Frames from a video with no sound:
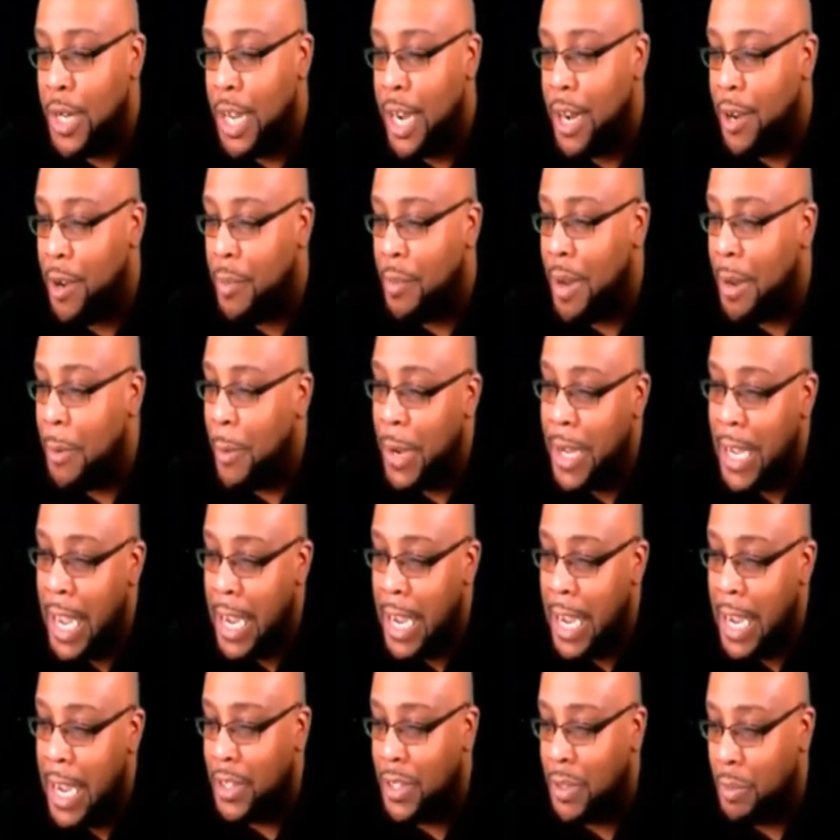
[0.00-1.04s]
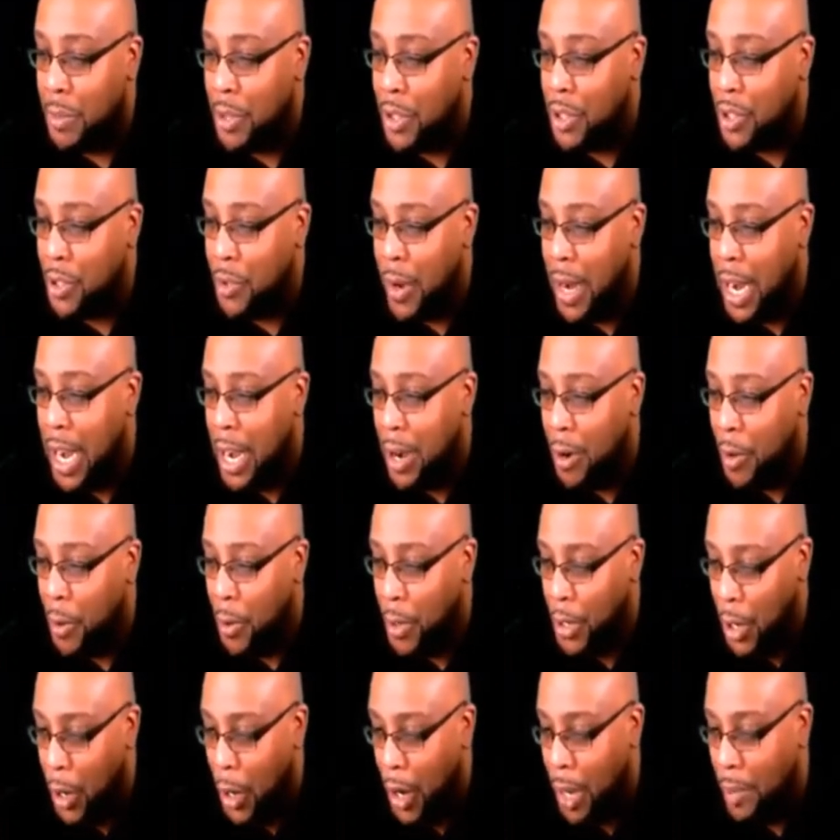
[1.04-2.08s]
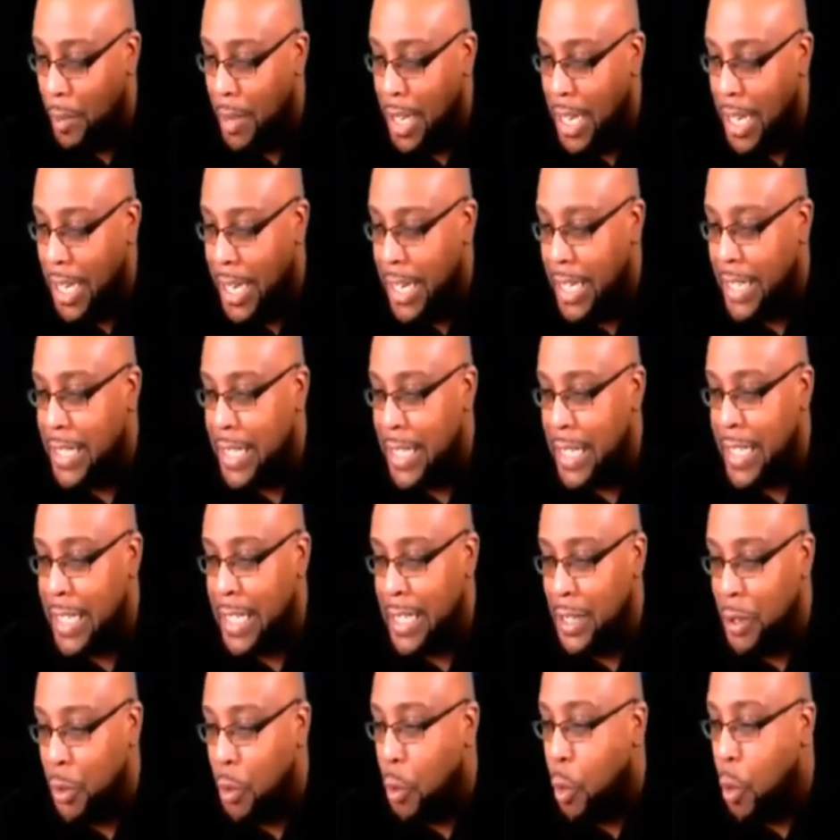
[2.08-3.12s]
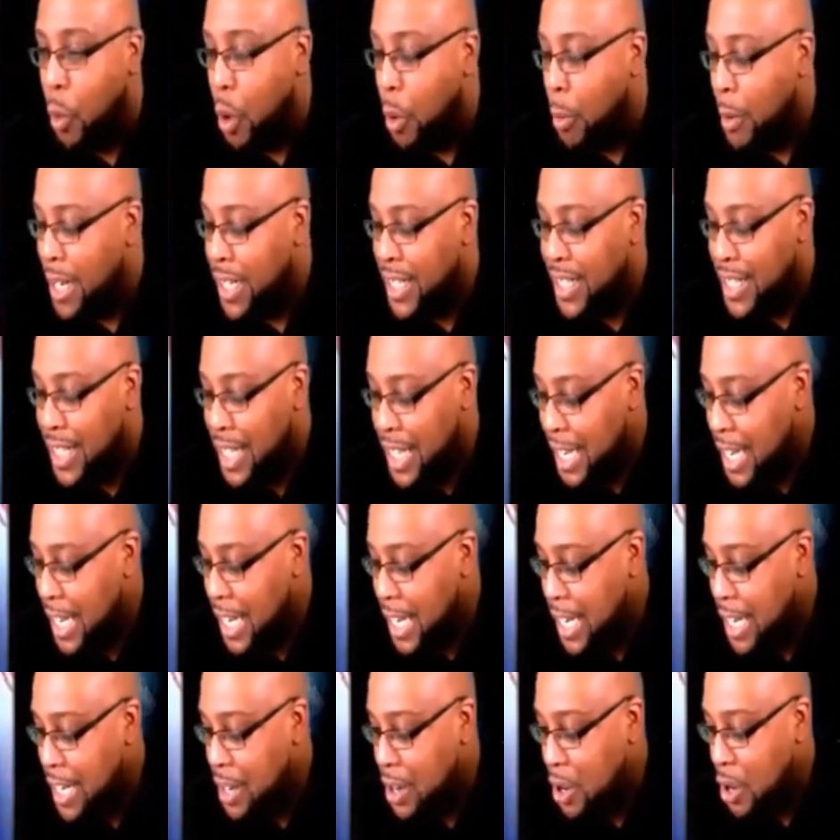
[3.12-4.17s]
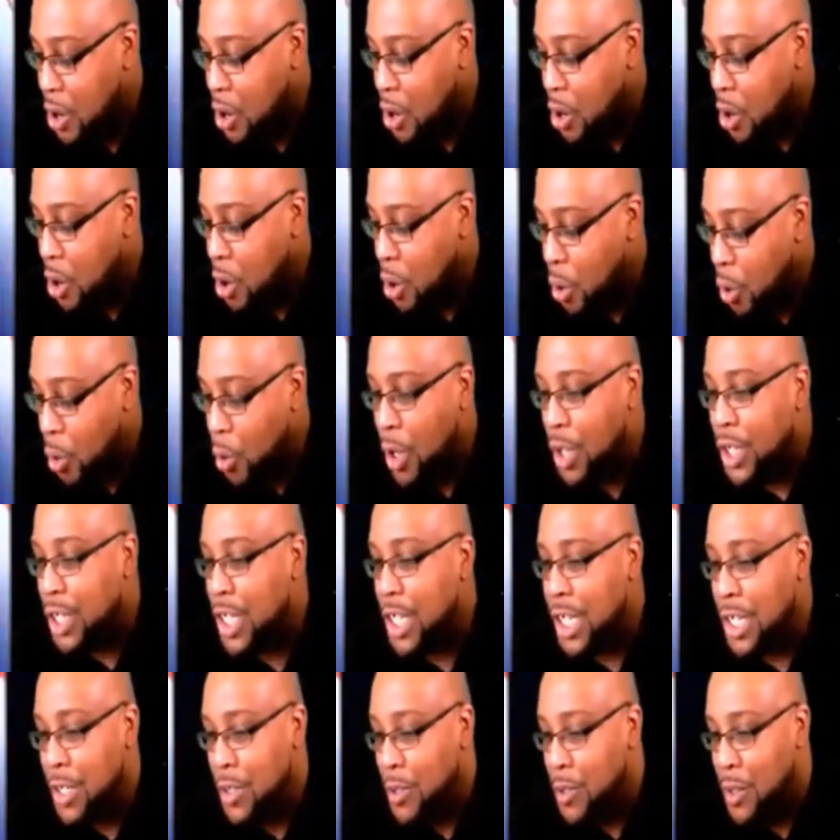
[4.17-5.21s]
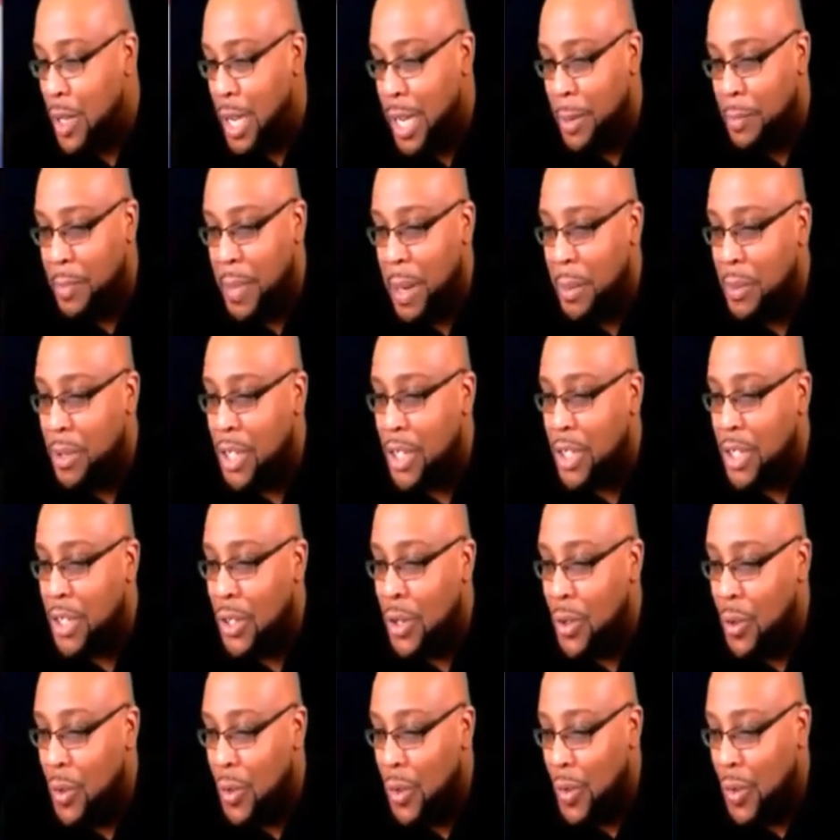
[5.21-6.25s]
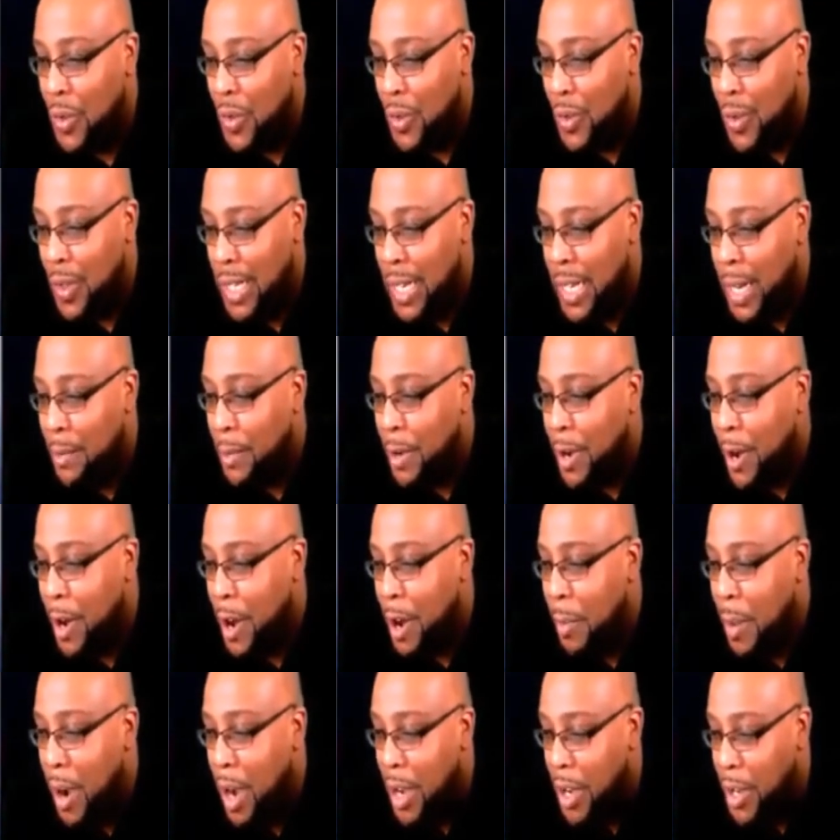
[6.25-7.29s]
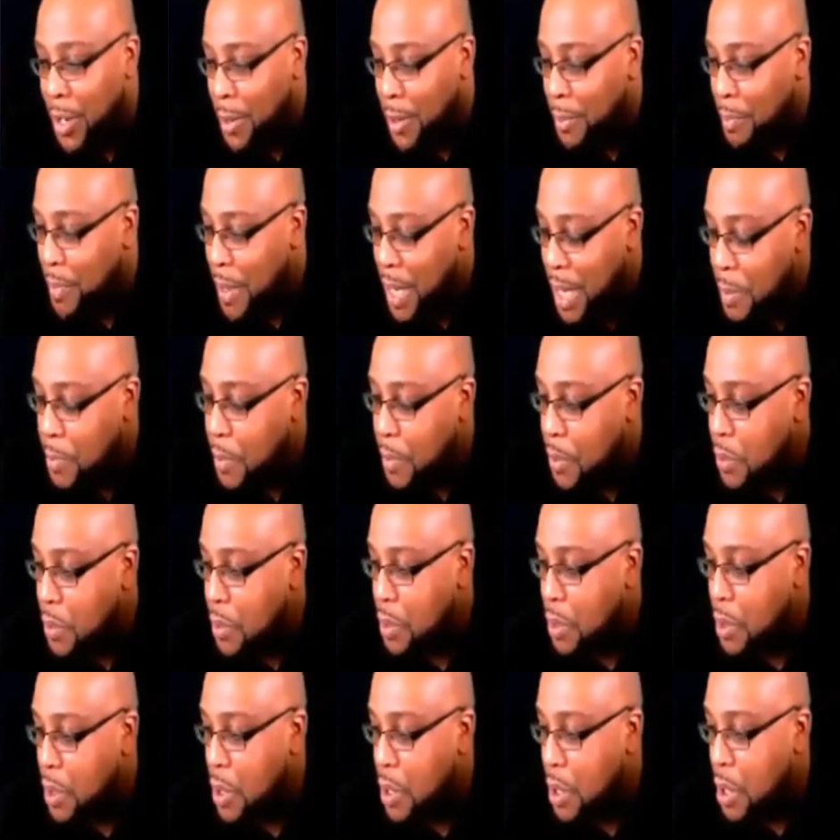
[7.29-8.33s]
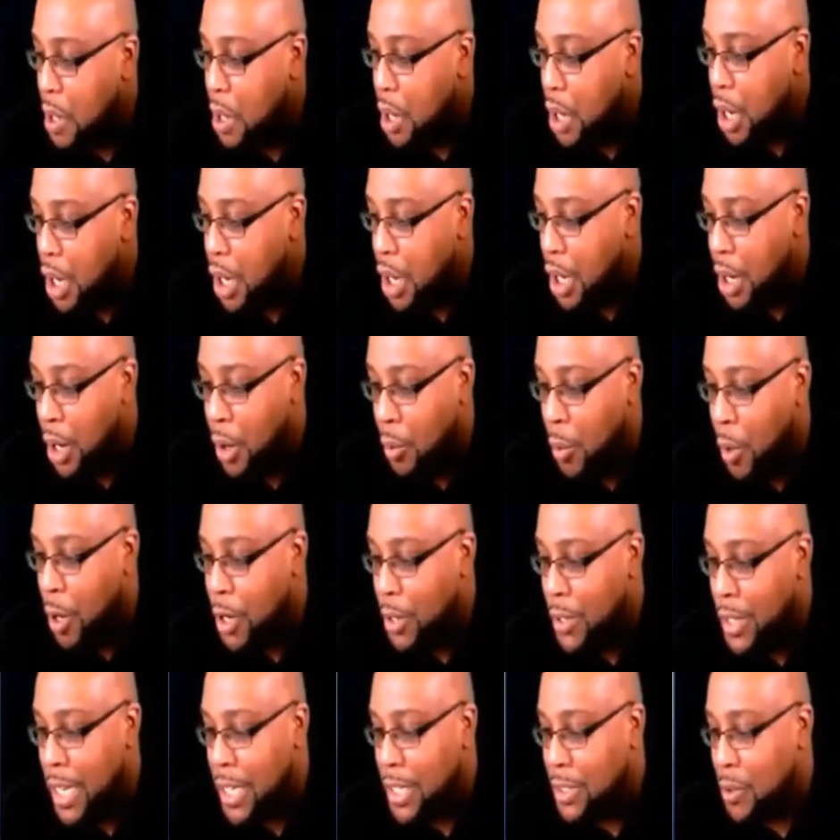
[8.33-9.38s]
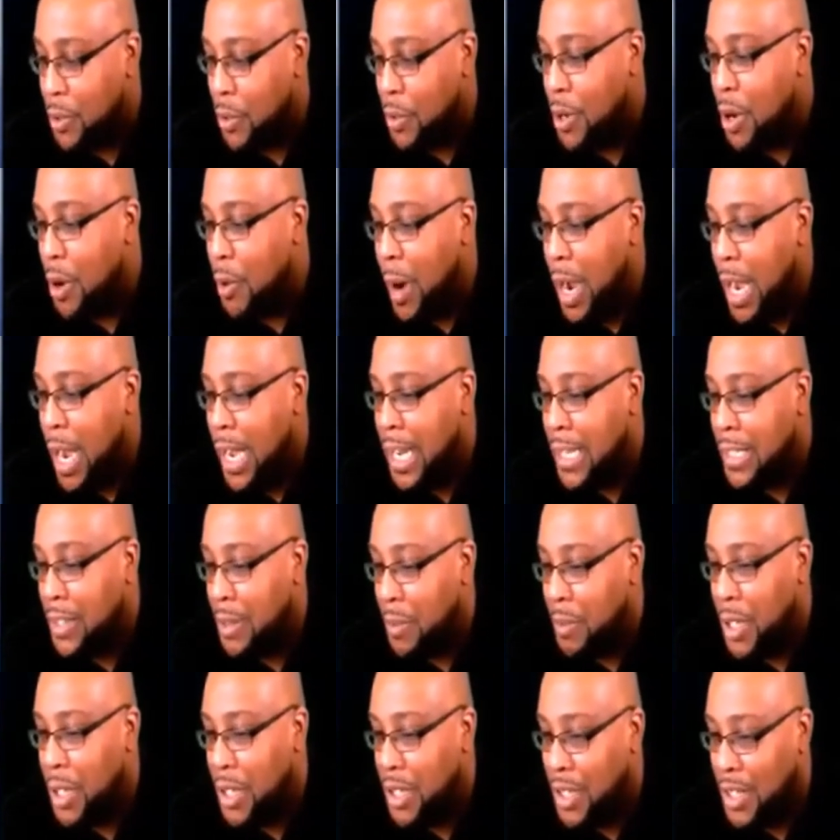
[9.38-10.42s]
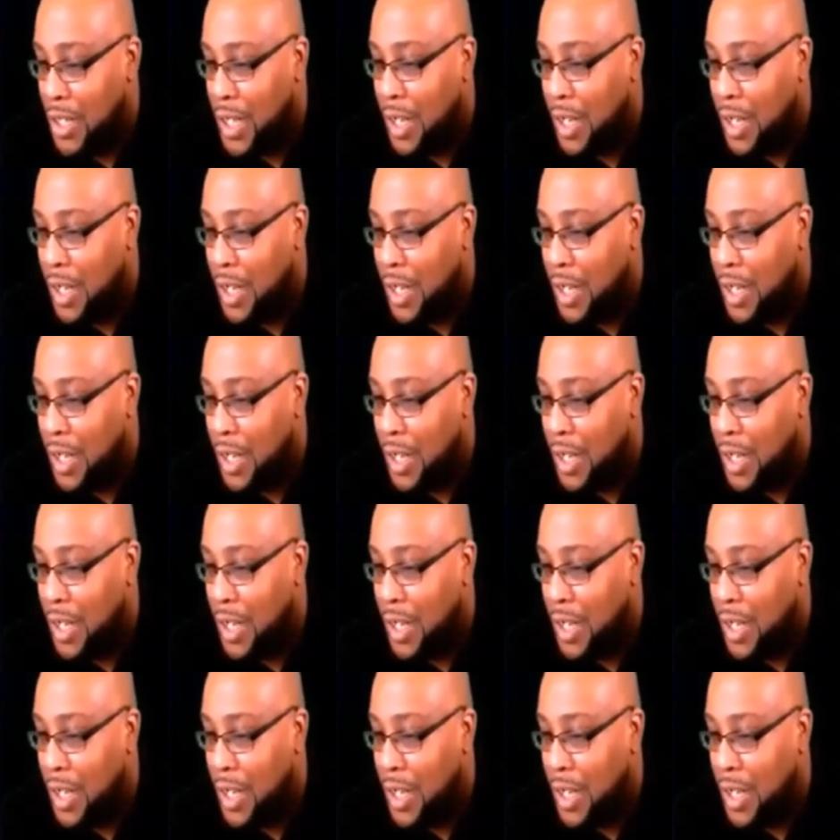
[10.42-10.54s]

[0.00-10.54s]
there, man, while y'all got so much crime going on? I mean, is it the quarantine or just you think people just don't give a care about other people? What do you think is going on? Why so much stuff